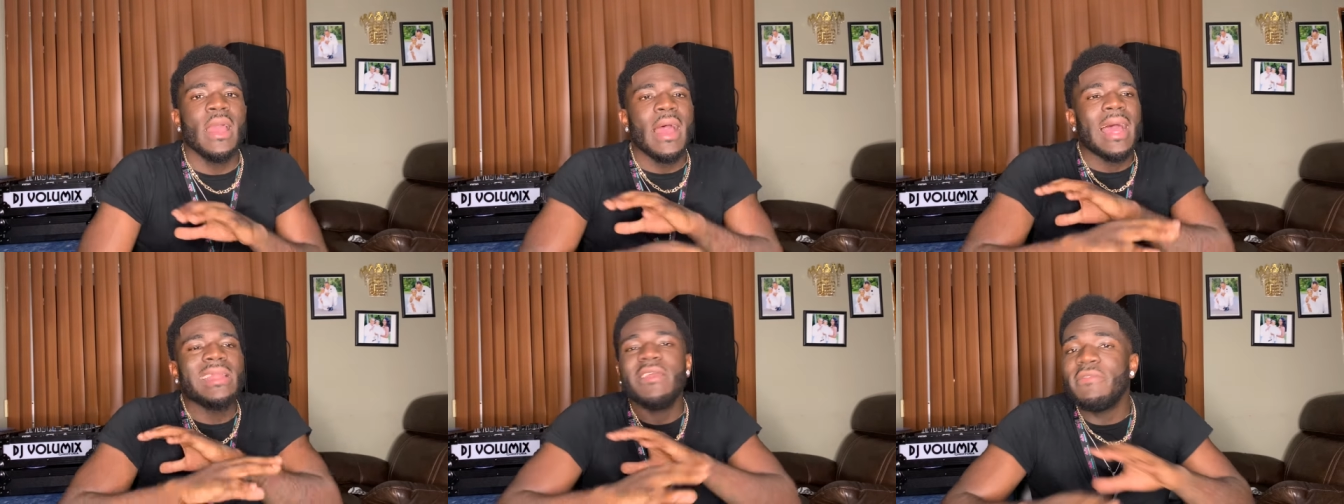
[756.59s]

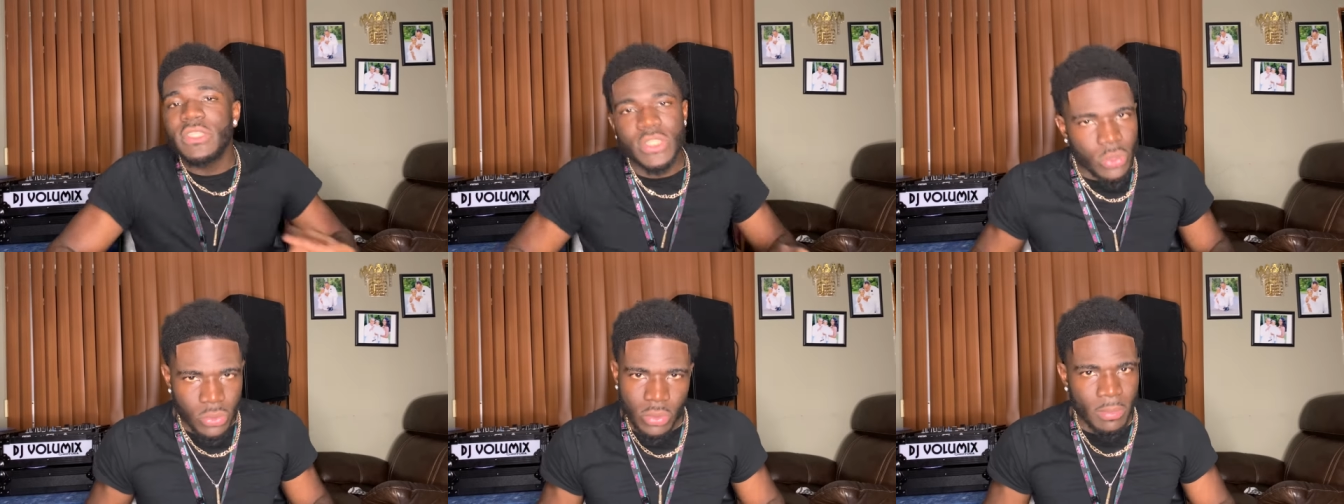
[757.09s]
I never
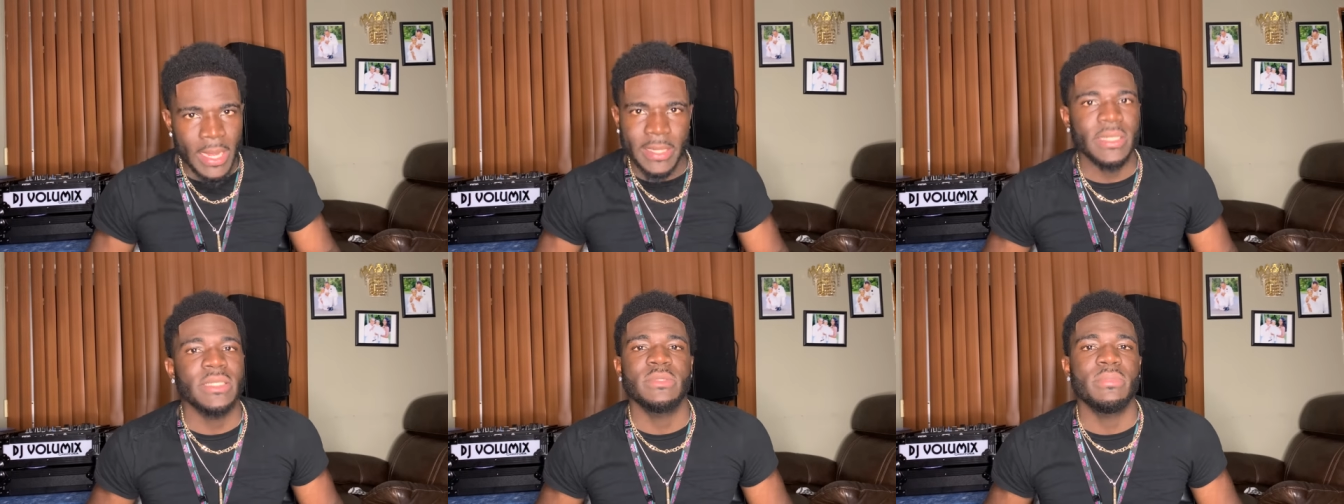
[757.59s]
told nobody
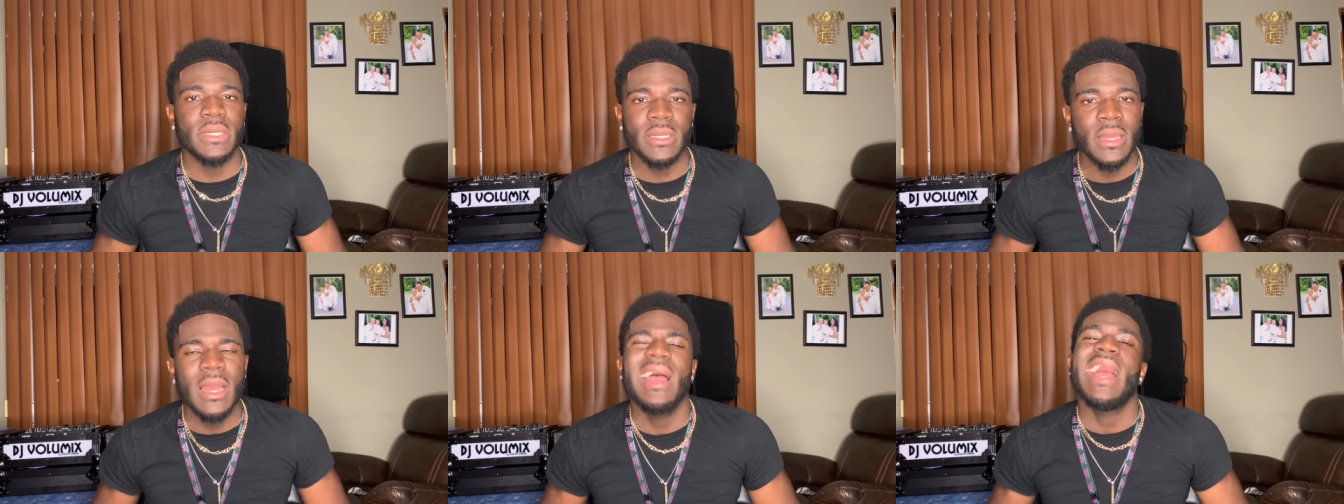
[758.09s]
this, bro.
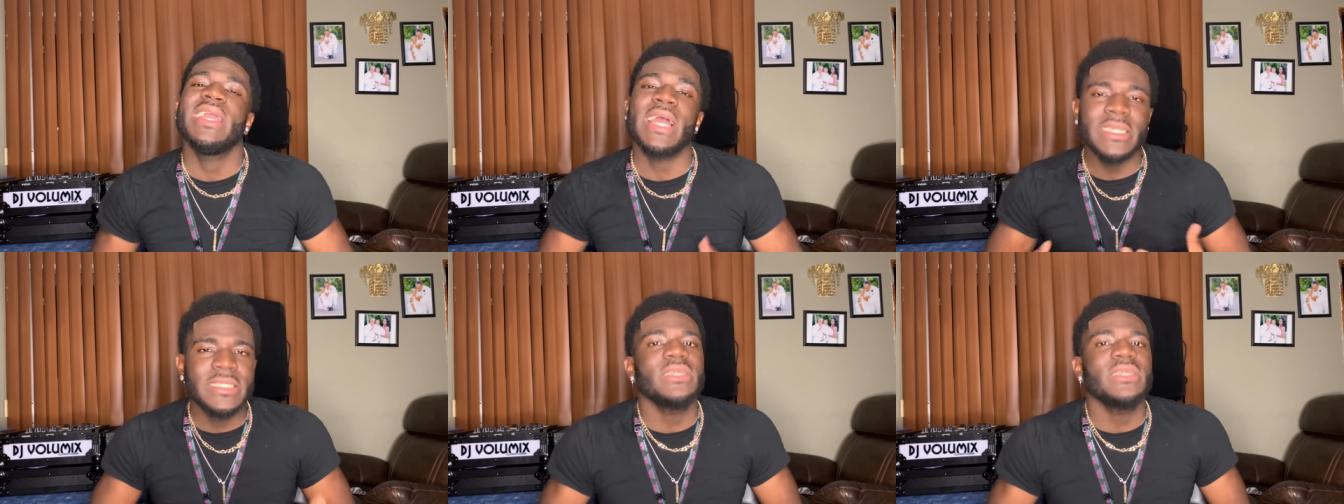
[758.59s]
I